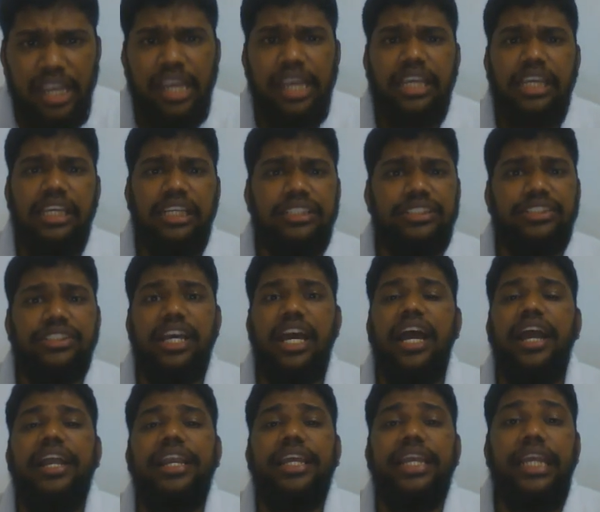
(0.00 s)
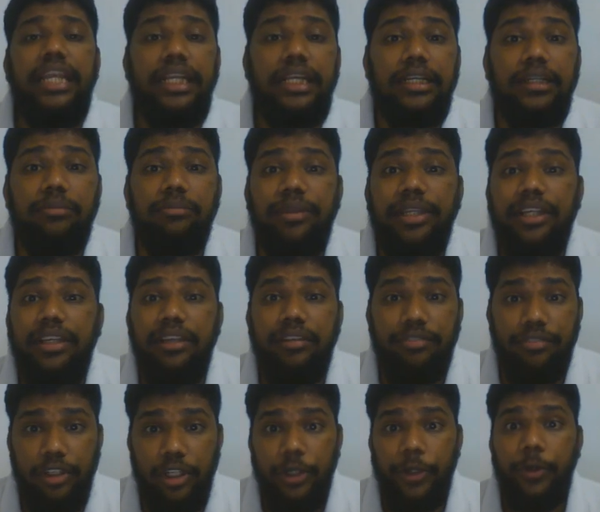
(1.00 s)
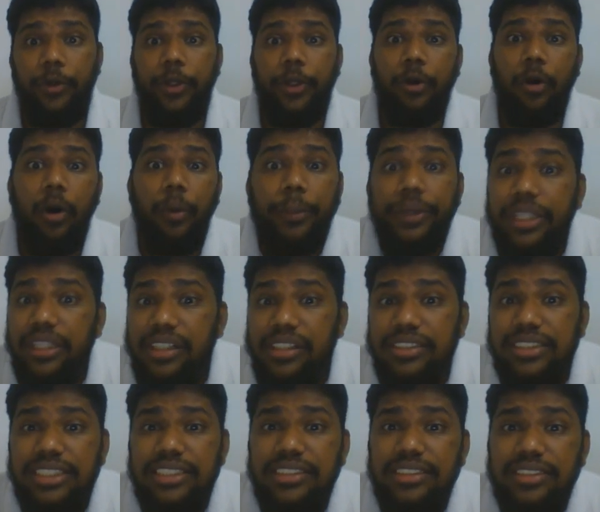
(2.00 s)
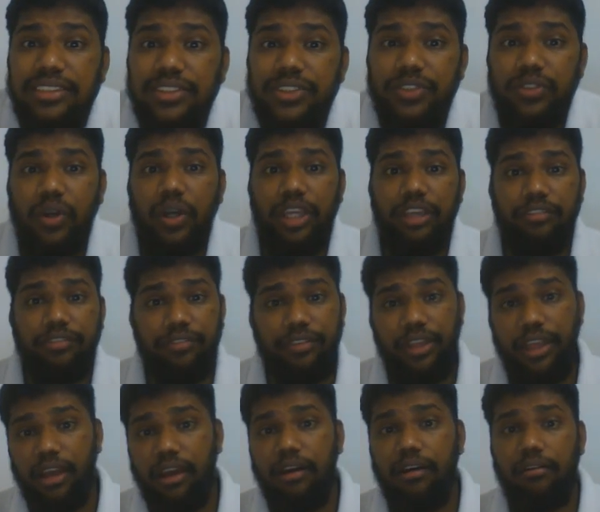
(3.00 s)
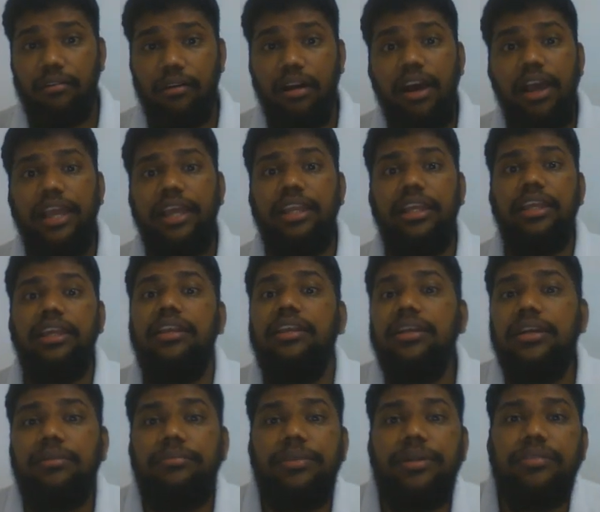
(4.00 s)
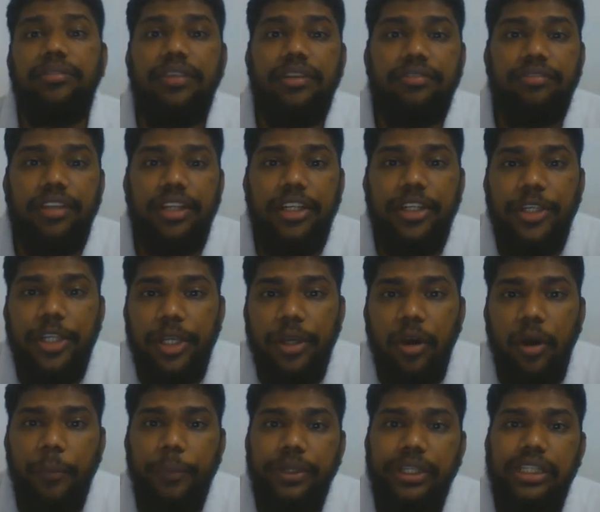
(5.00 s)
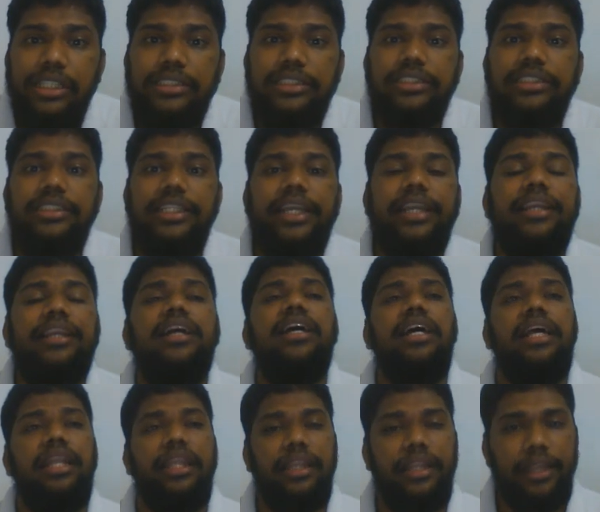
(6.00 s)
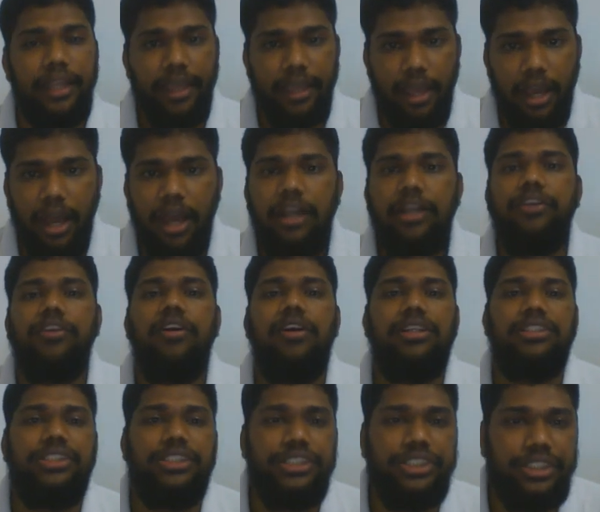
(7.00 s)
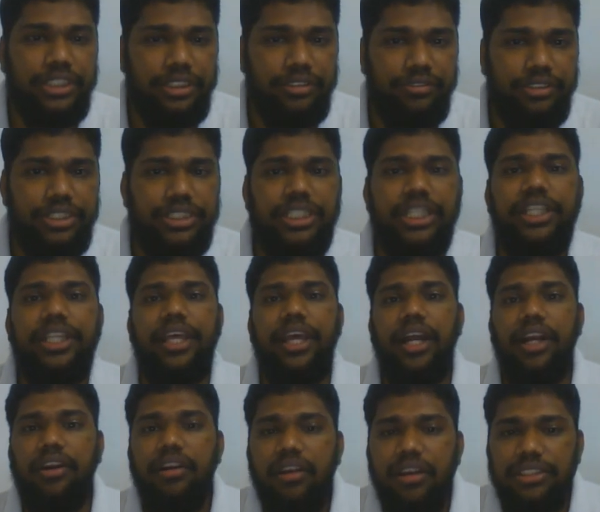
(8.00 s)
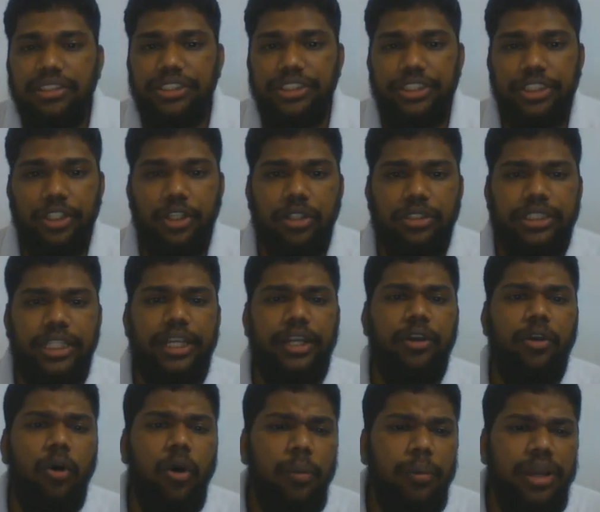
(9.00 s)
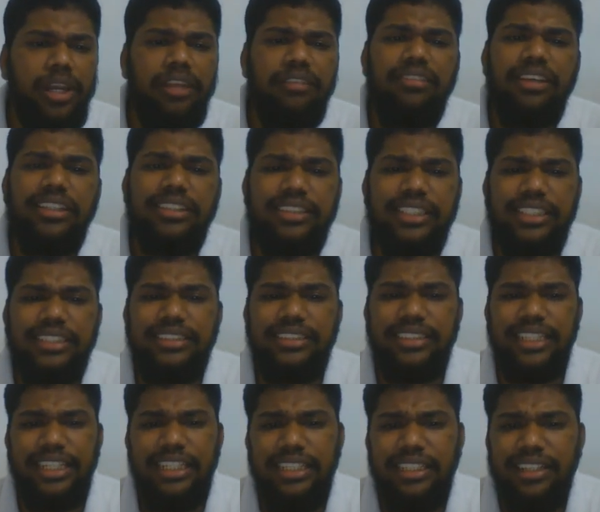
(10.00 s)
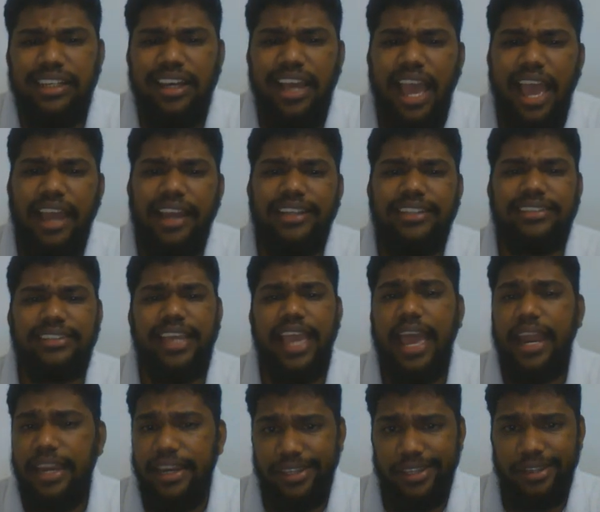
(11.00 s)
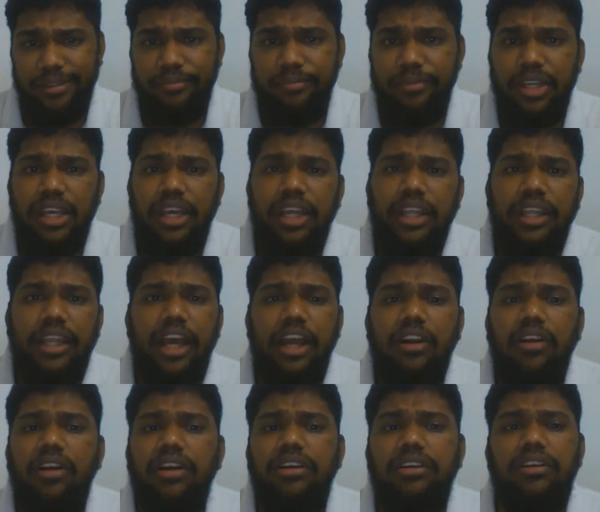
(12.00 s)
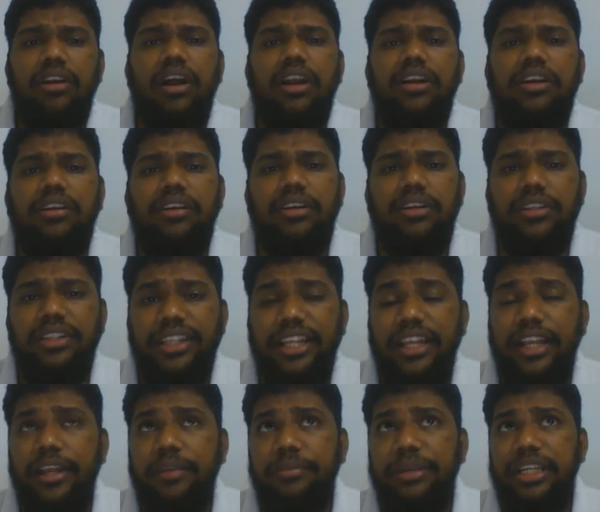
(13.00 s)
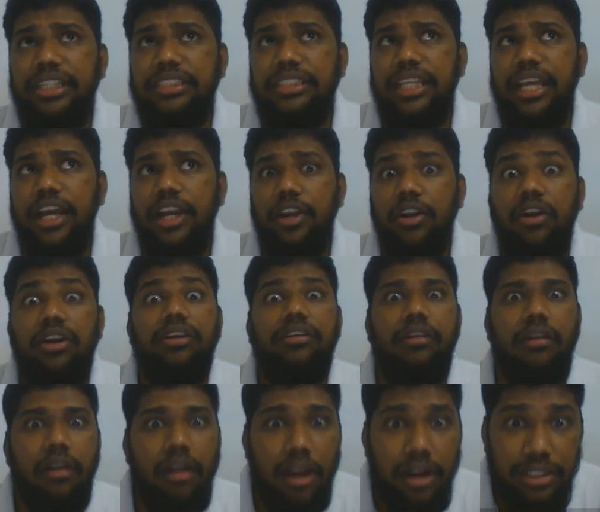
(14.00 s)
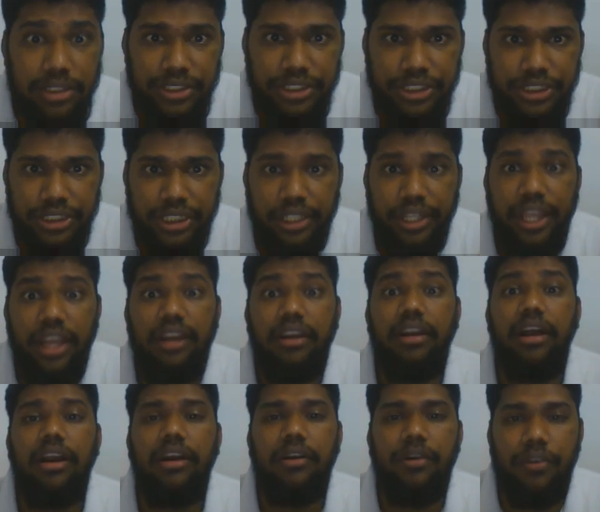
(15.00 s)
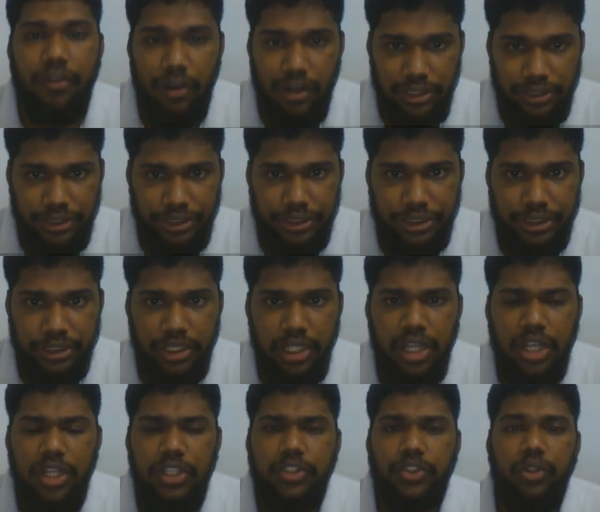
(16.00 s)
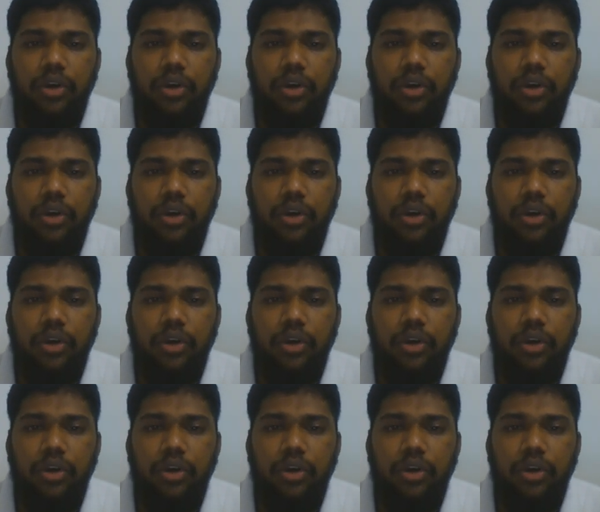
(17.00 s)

is there any incompletely filled d orbitals? So if there are any incompletely filled d orbitals, then they are transition. We say they are transitions. And normally we say zinc and scandium, they are not that means they are not transition, they are non-transition. So